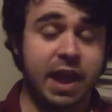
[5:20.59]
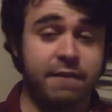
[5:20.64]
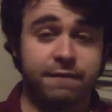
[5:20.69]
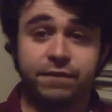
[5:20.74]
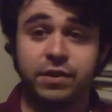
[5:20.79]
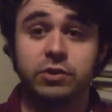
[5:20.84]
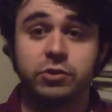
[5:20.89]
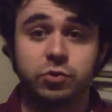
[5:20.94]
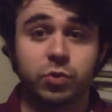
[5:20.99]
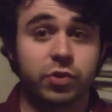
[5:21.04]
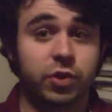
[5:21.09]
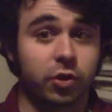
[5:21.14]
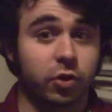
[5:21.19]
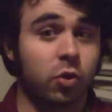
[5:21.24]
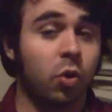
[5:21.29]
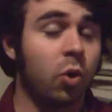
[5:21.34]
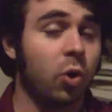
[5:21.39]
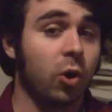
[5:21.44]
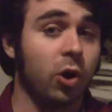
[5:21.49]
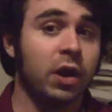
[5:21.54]
fuse with your
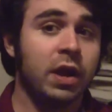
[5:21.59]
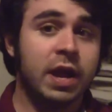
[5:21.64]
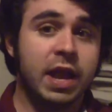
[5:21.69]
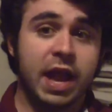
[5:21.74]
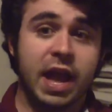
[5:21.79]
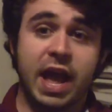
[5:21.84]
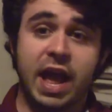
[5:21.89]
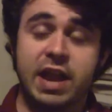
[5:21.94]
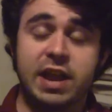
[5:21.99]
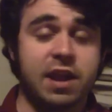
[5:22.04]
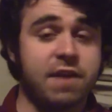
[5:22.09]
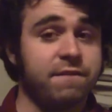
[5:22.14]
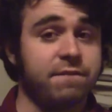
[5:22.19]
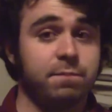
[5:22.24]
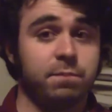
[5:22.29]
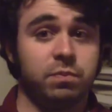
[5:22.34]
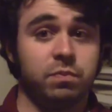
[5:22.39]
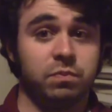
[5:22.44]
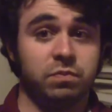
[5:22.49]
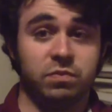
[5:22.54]
core, and
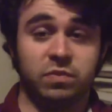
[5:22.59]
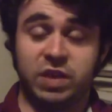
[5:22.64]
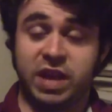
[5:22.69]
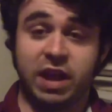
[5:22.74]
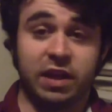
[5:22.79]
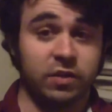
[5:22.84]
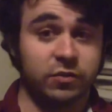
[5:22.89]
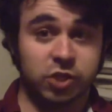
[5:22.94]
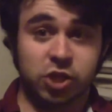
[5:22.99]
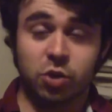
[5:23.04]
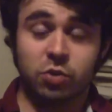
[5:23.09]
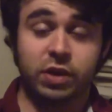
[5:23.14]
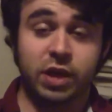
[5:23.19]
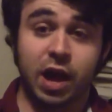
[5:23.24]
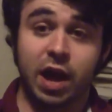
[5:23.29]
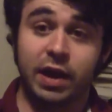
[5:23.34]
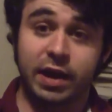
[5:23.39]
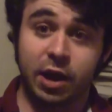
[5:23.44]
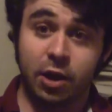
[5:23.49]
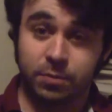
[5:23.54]
so
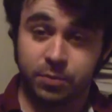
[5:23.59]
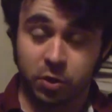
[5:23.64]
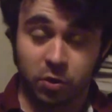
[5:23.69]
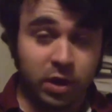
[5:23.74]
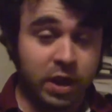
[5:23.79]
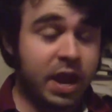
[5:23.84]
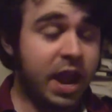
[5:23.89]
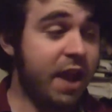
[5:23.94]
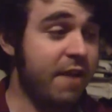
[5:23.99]
God help you,